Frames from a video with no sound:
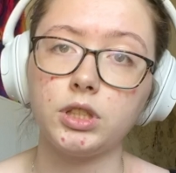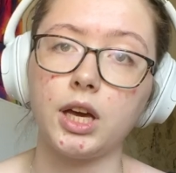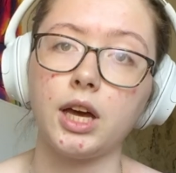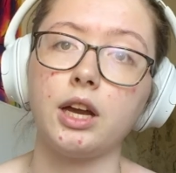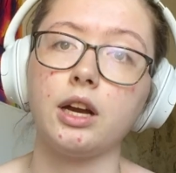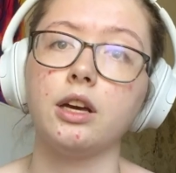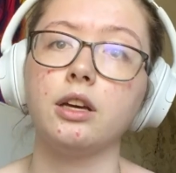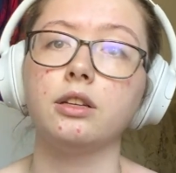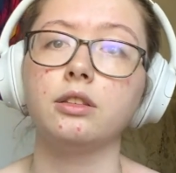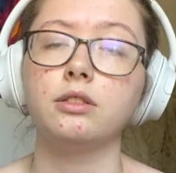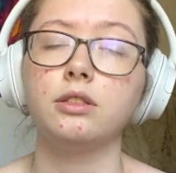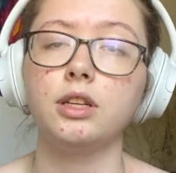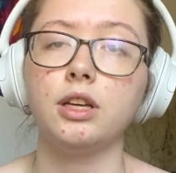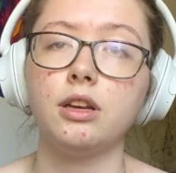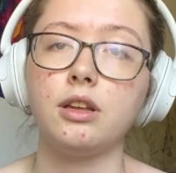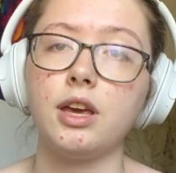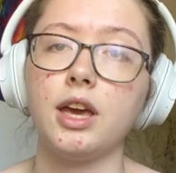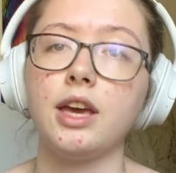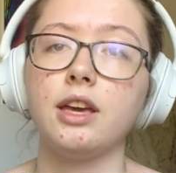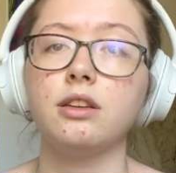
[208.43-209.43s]
kind of
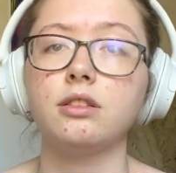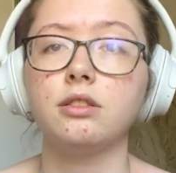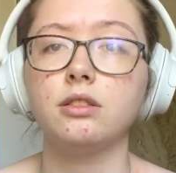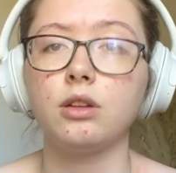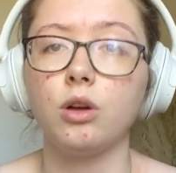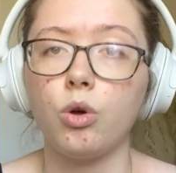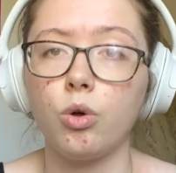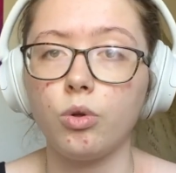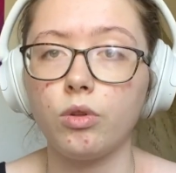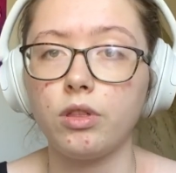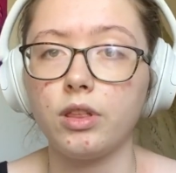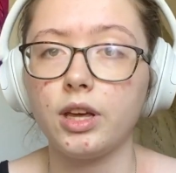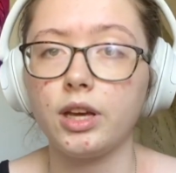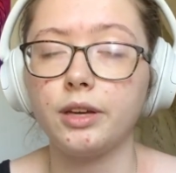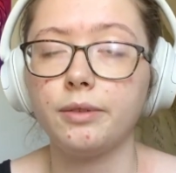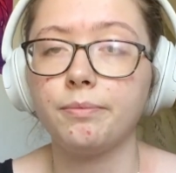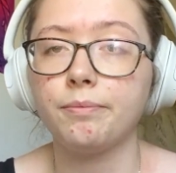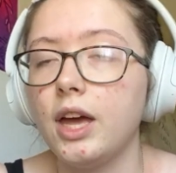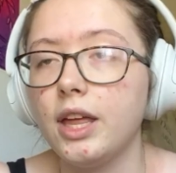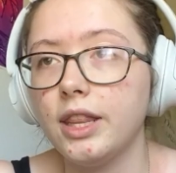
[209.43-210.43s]
encase the whole thing.
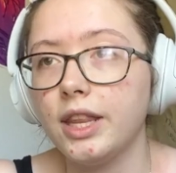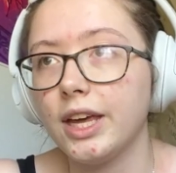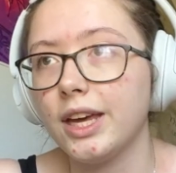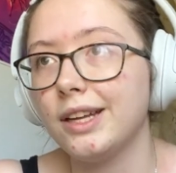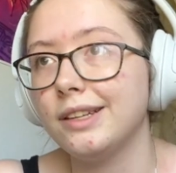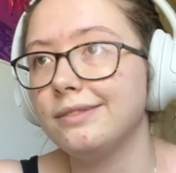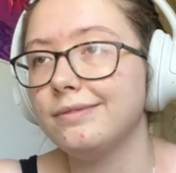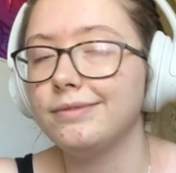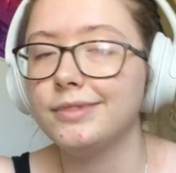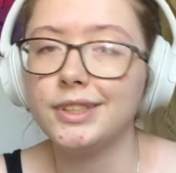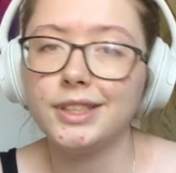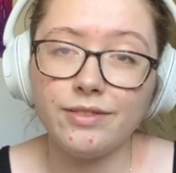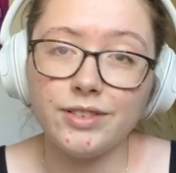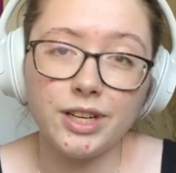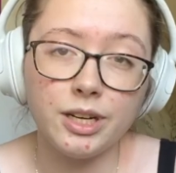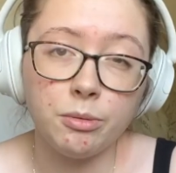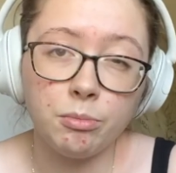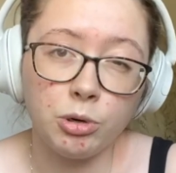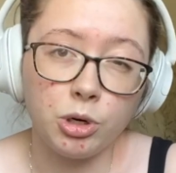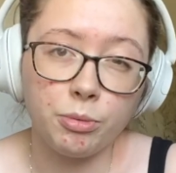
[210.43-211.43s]
And then I've
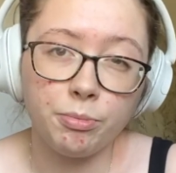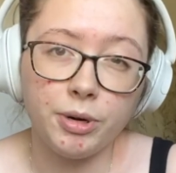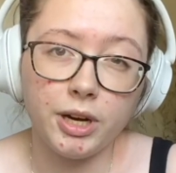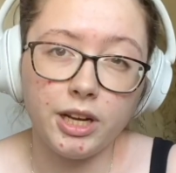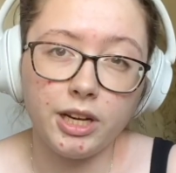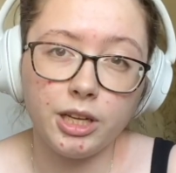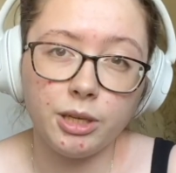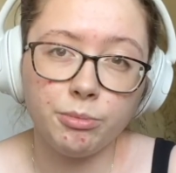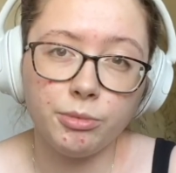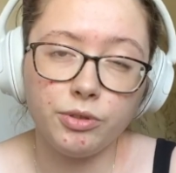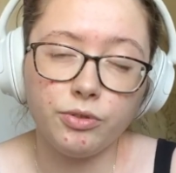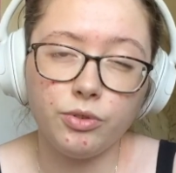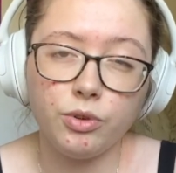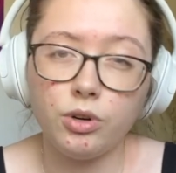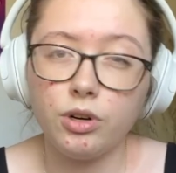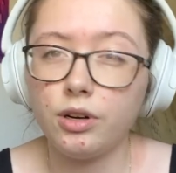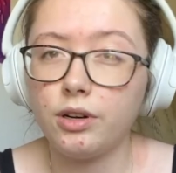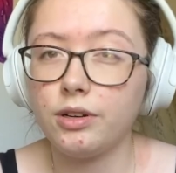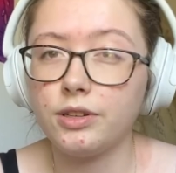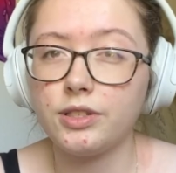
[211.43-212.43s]
done bookbinding
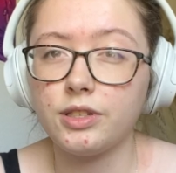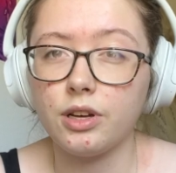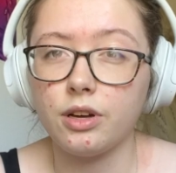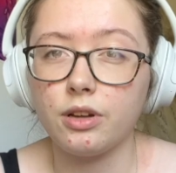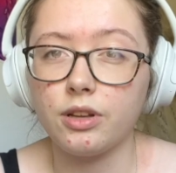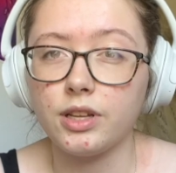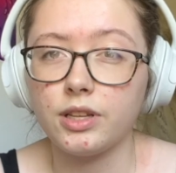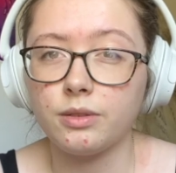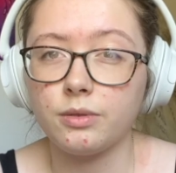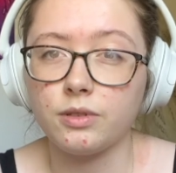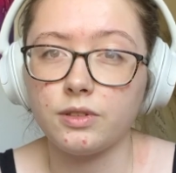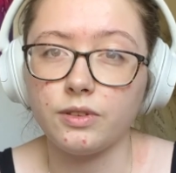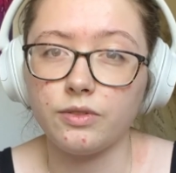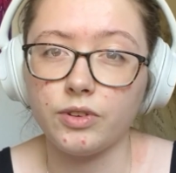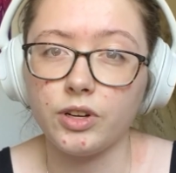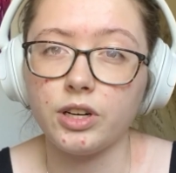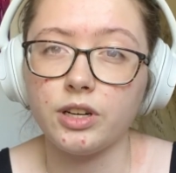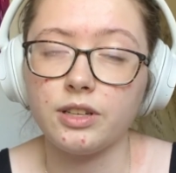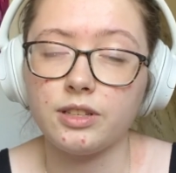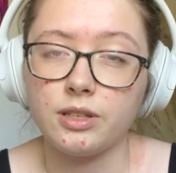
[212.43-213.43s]
before, so this was a
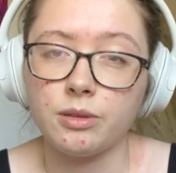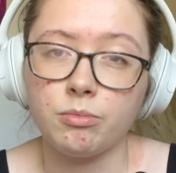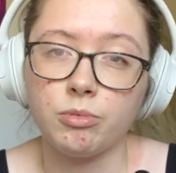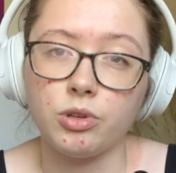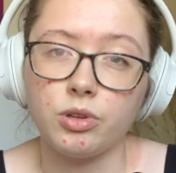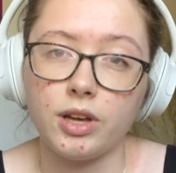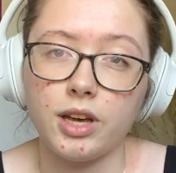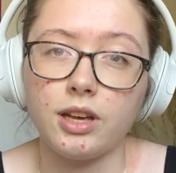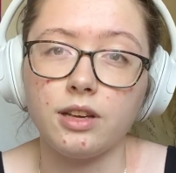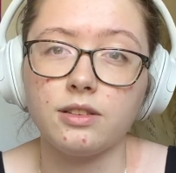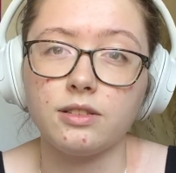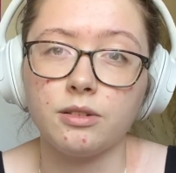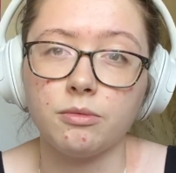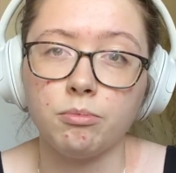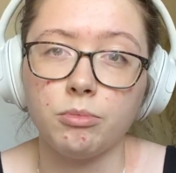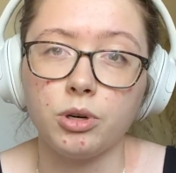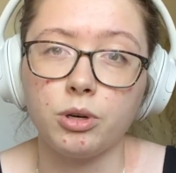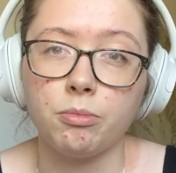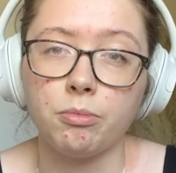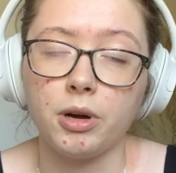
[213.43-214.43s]
very simple case
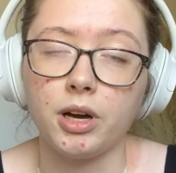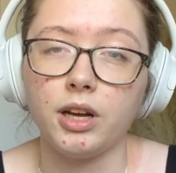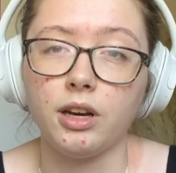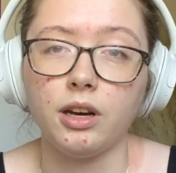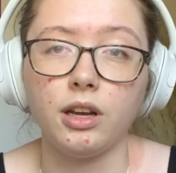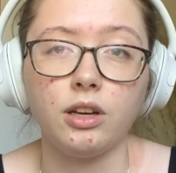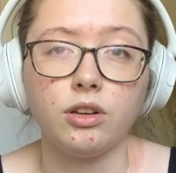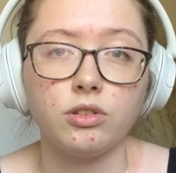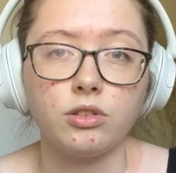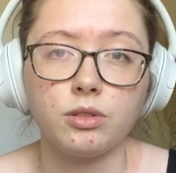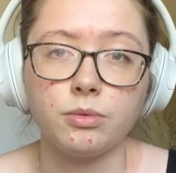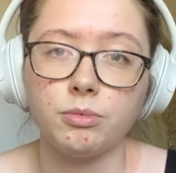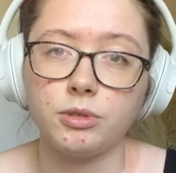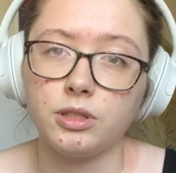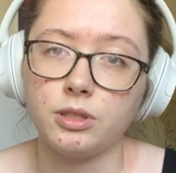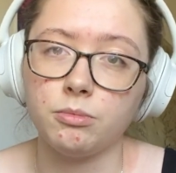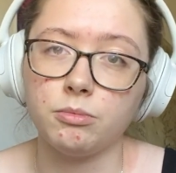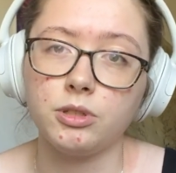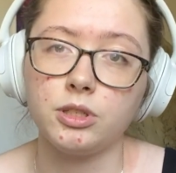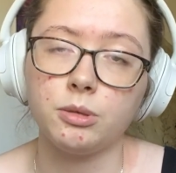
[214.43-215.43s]
of bookbinding, just with
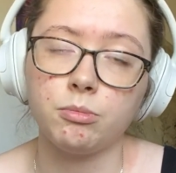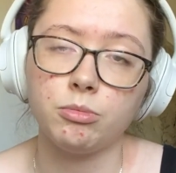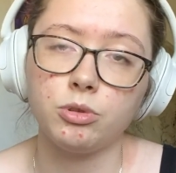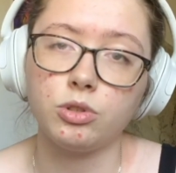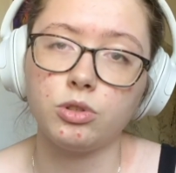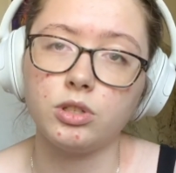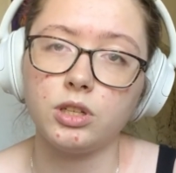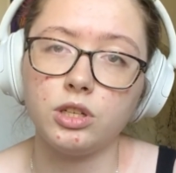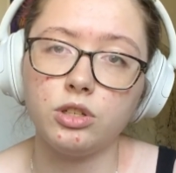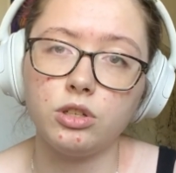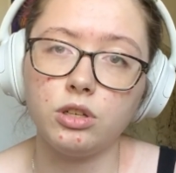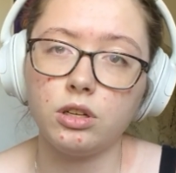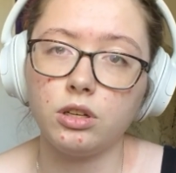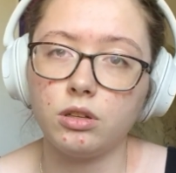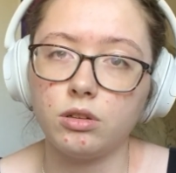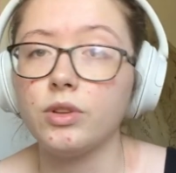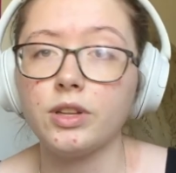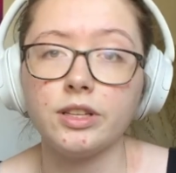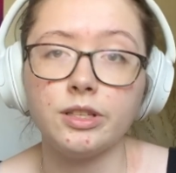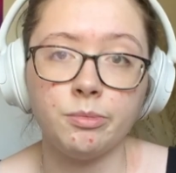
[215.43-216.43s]
some simple stitching
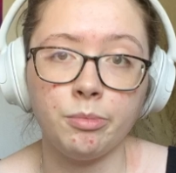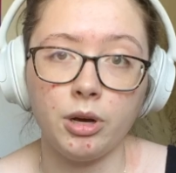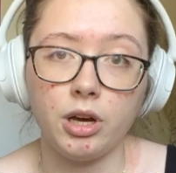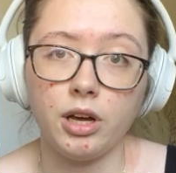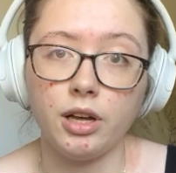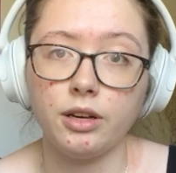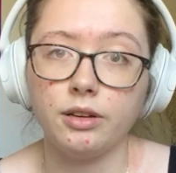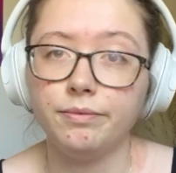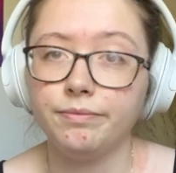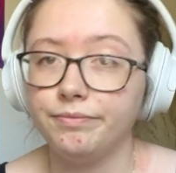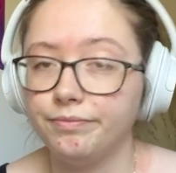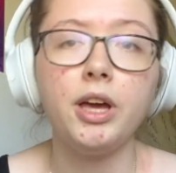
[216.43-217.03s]
through the spine.